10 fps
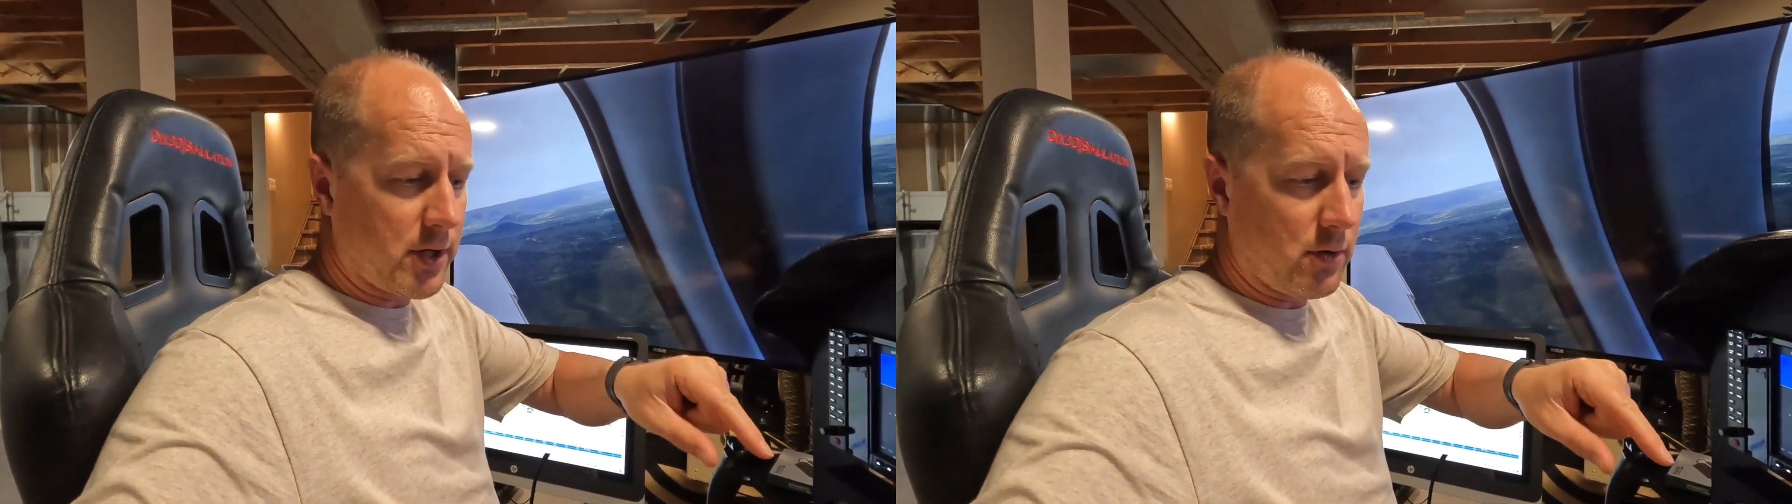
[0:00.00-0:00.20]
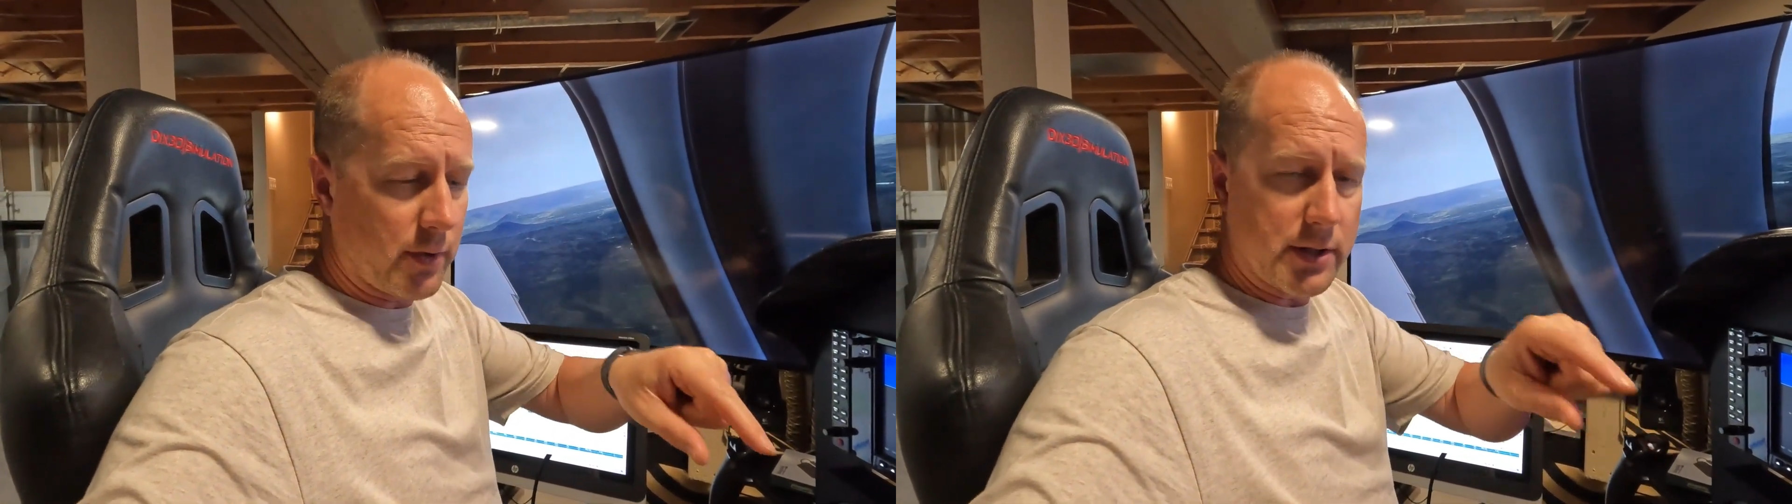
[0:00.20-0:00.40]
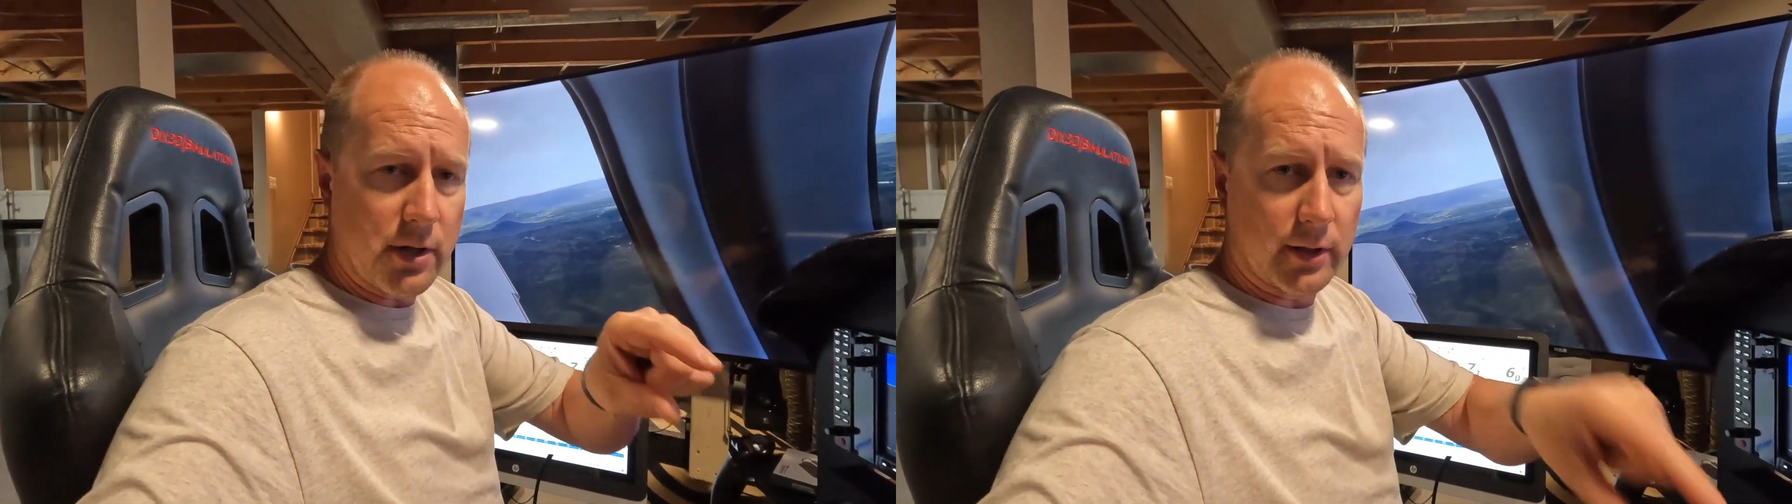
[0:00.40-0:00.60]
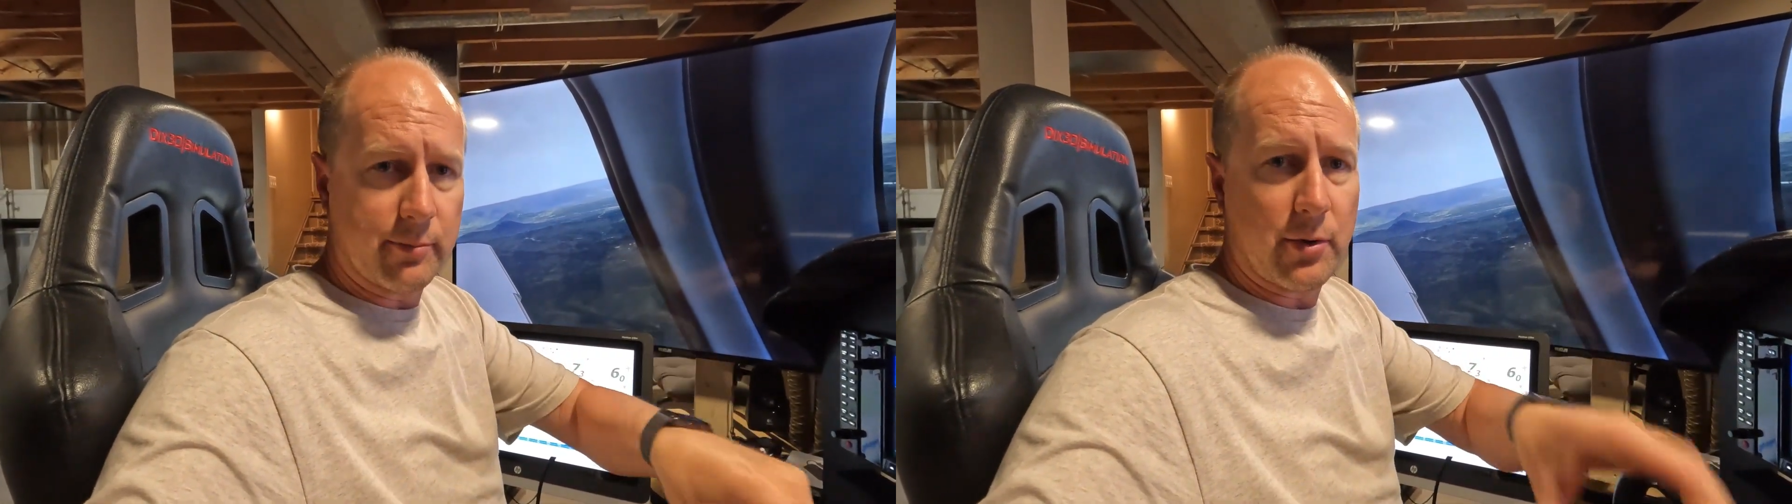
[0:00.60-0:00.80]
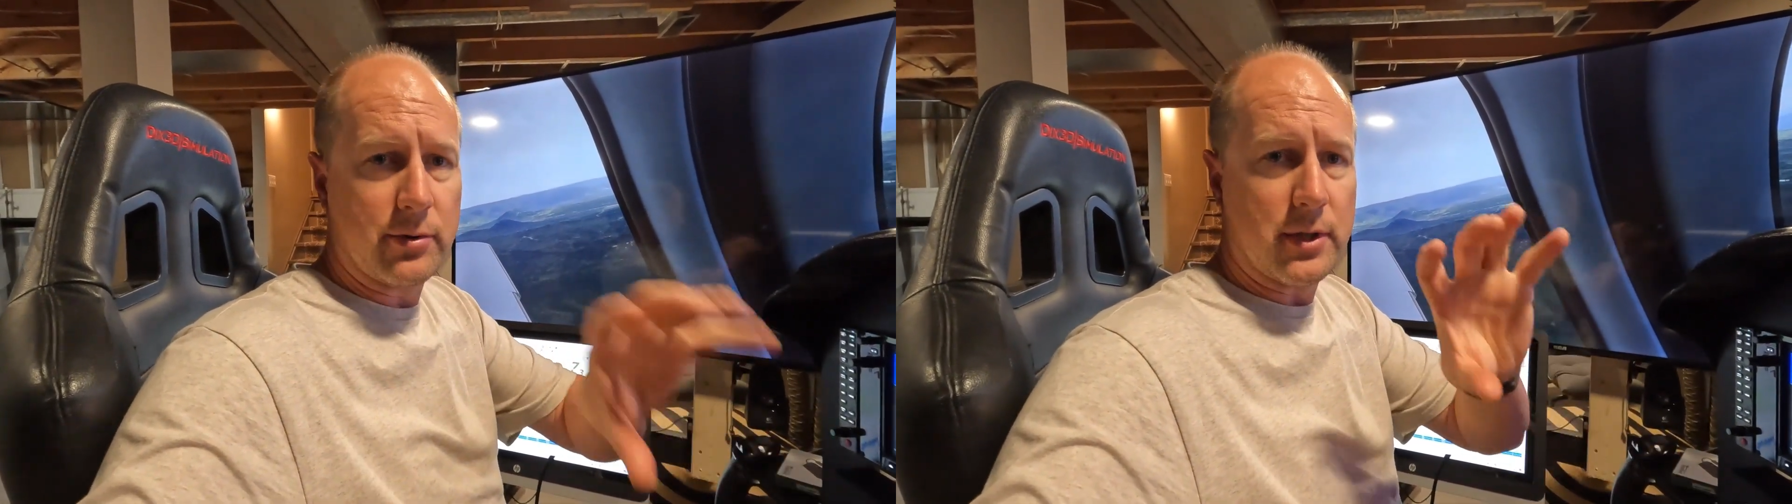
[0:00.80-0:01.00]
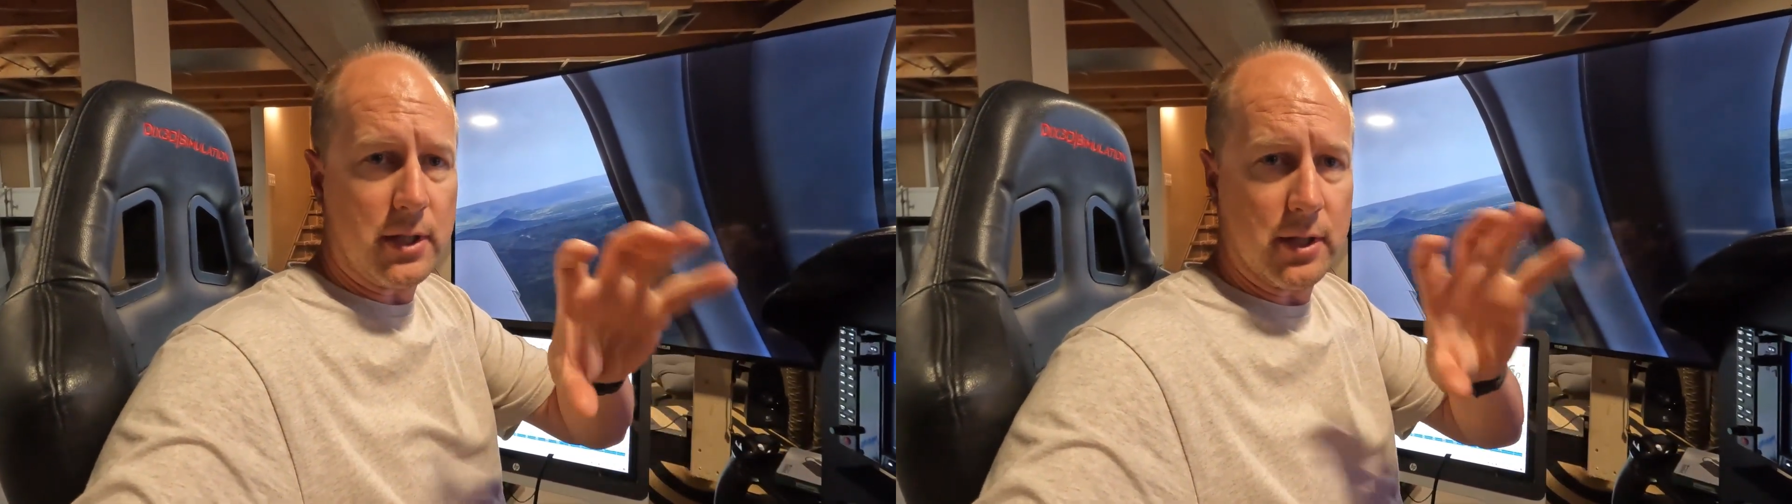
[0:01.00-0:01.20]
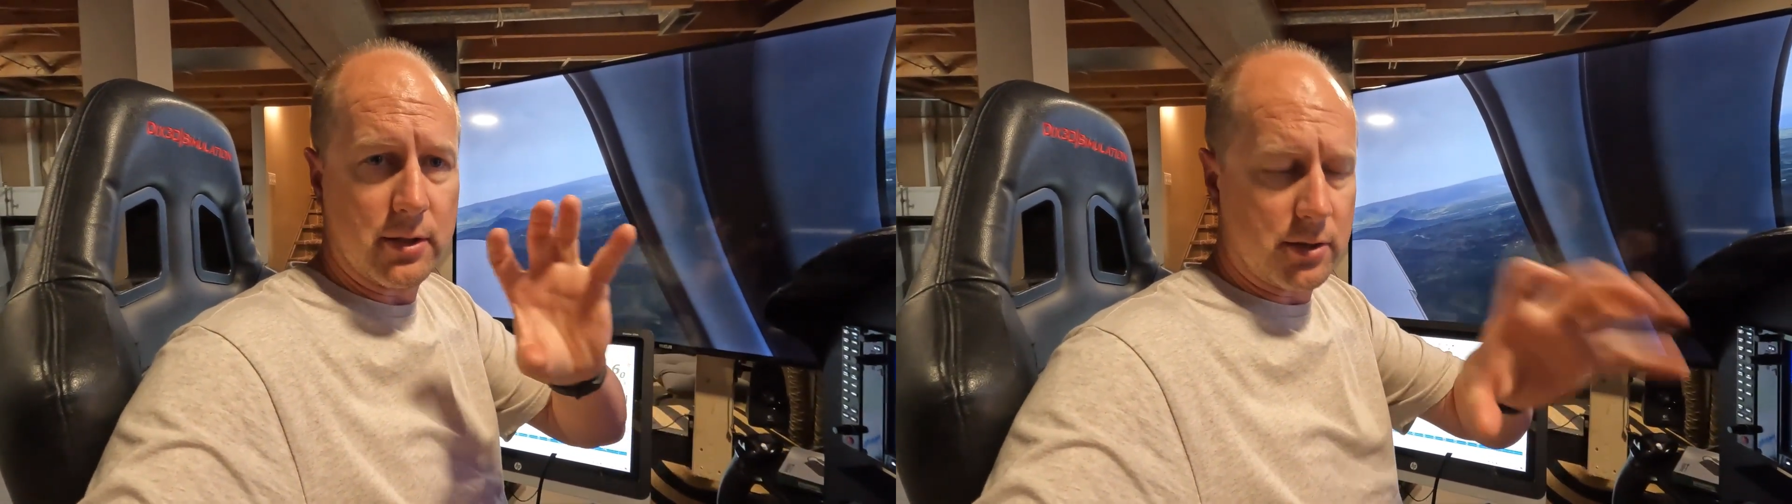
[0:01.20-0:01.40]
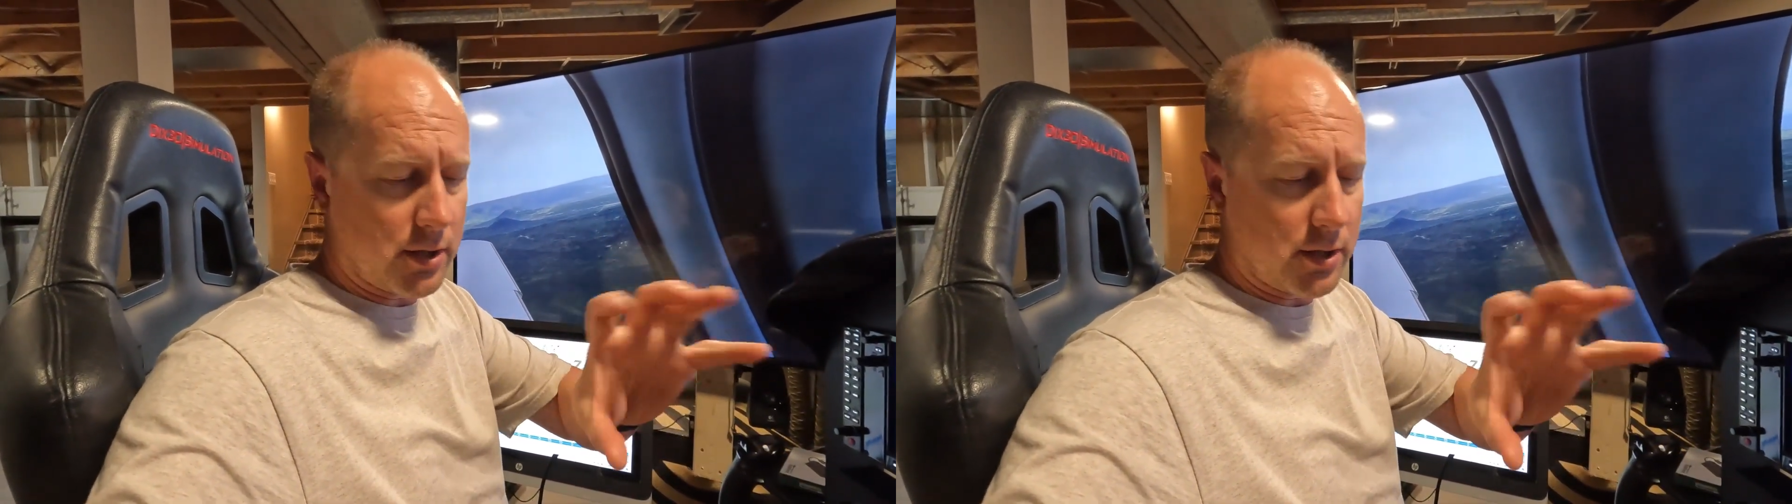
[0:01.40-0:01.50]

video where I talked about the uh,